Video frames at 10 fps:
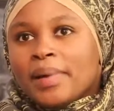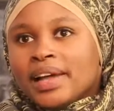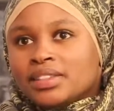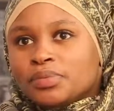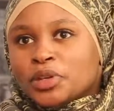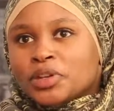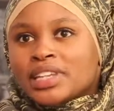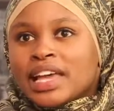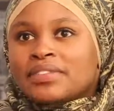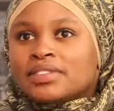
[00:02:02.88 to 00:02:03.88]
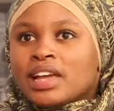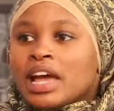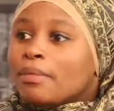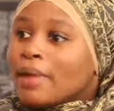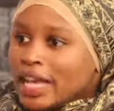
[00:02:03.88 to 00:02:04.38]
But because
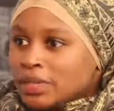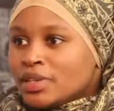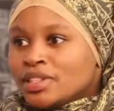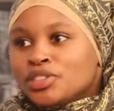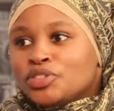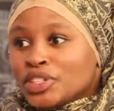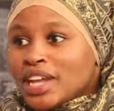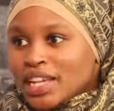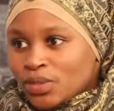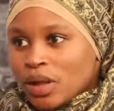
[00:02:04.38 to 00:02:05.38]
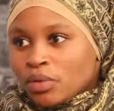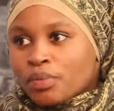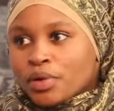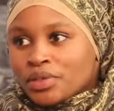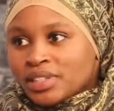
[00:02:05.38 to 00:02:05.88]
my husband is a student as well, we're
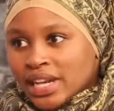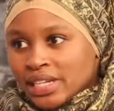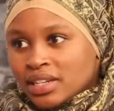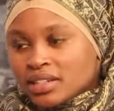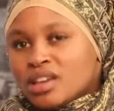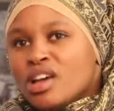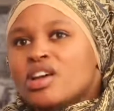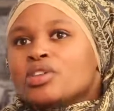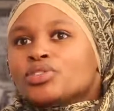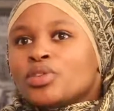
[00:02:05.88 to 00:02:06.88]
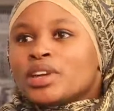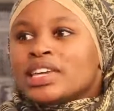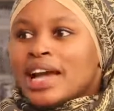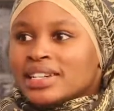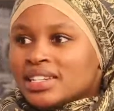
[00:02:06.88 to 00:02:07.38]
both studying. So
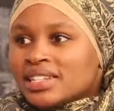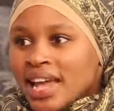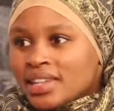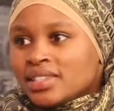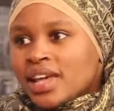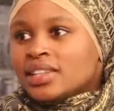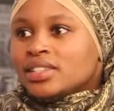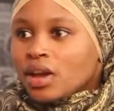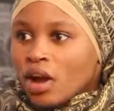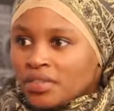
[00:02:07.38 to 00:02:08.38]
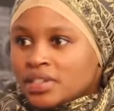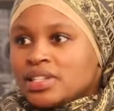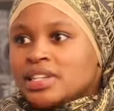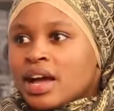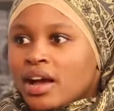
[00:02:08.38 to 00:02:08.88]
he understands that
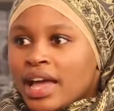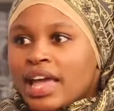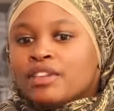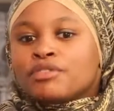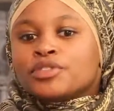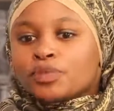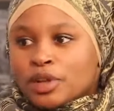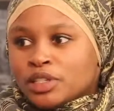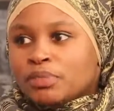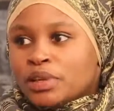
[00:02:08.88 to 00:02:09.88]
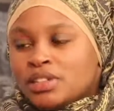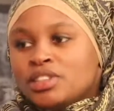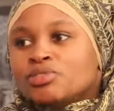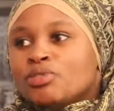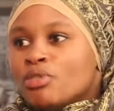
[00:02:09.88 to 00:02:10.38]
obviously now I have
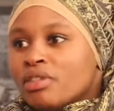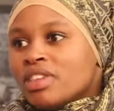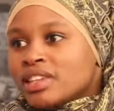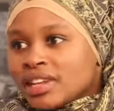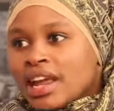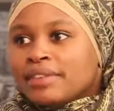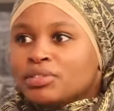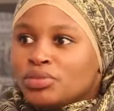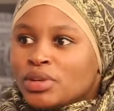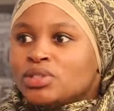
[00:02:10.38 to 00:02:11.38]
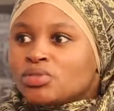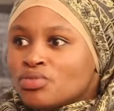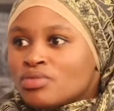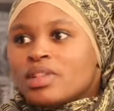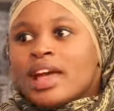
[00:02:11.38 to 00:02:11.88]
responsibilities or things that I have to do at
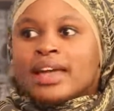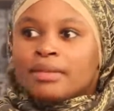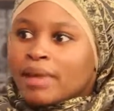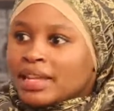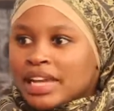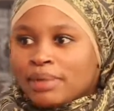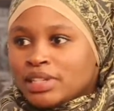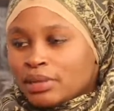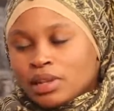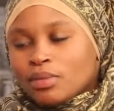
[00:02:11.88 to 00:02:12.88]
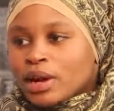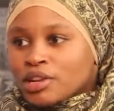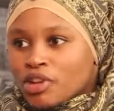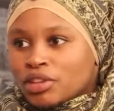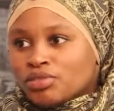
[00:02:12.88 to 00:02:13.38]
school and my timetable and
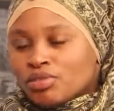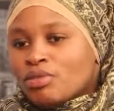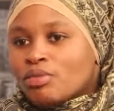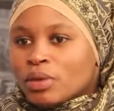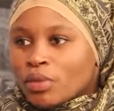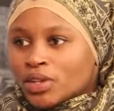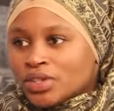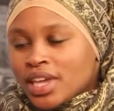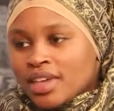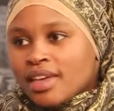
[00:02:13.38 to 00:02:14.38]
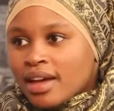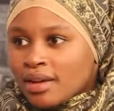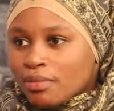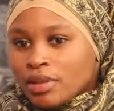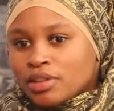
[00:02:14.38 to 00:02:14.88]
whatnot. So we work together,
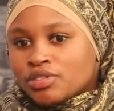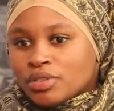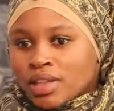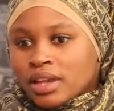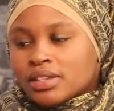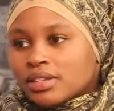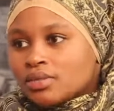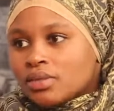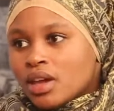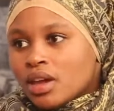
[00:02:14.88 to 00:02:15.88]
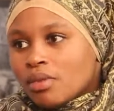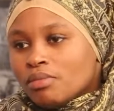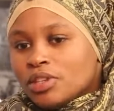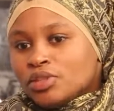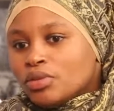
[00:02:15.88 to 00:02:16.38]
make sure that
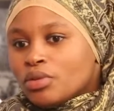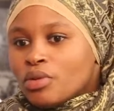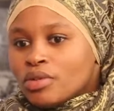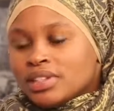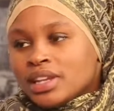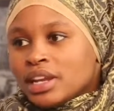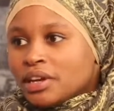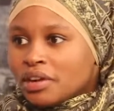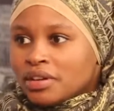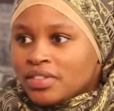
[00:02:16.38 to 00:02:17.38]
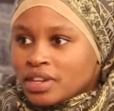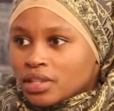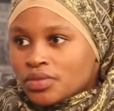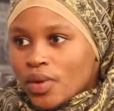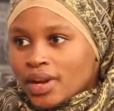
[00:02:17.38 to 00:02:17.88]
we don't cause any
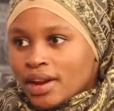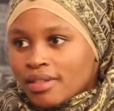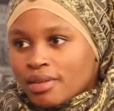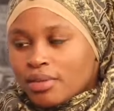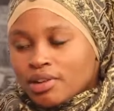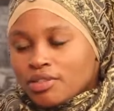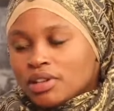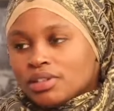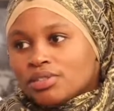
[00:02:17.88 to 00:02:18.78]
inconvenience for one another and whatnot.